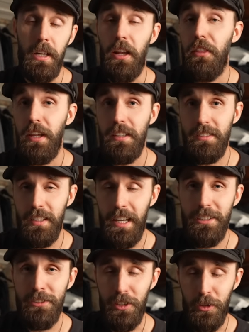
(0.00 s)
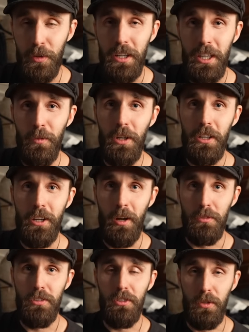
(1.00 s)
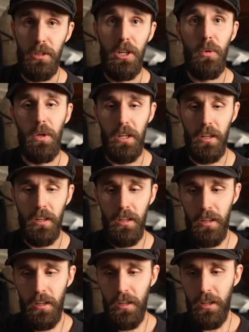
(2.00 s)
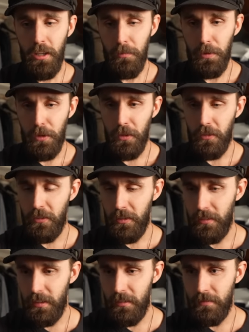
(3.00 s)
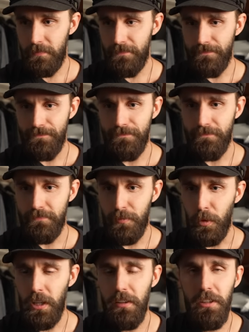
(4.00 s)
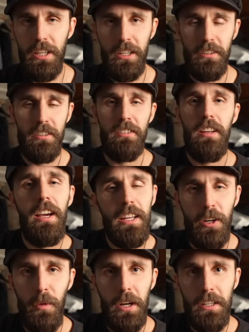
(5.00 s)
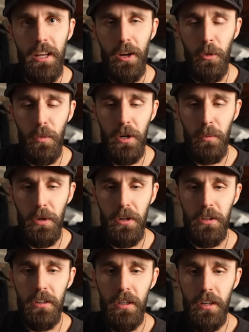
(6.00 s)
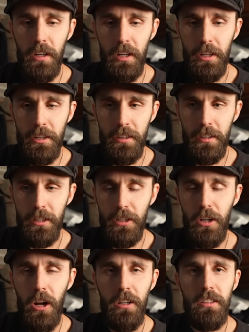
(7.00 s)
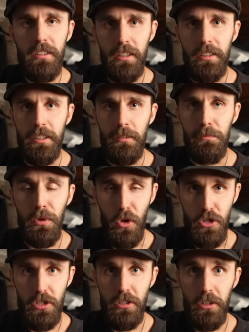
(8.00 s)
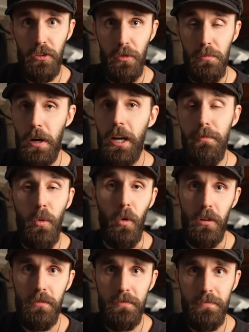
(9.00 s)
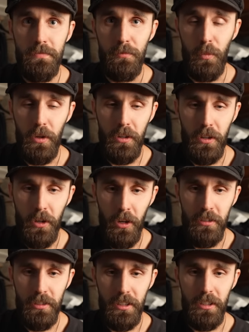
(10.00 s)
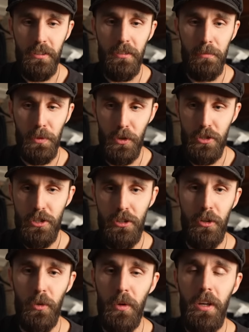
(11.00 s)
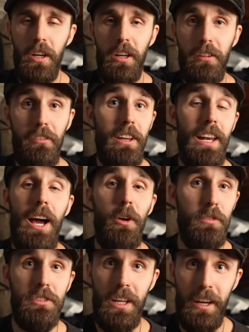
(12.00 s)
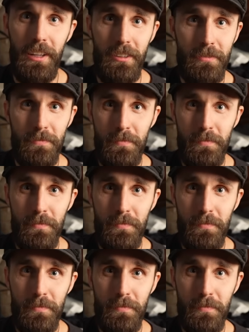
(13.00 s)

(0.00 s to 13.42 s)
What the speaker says: And I think it's extra tricky when it comes to clothing, because we're living in a society right now where we're constantly pushed to buy more. We're constantly pushed to feel out of style.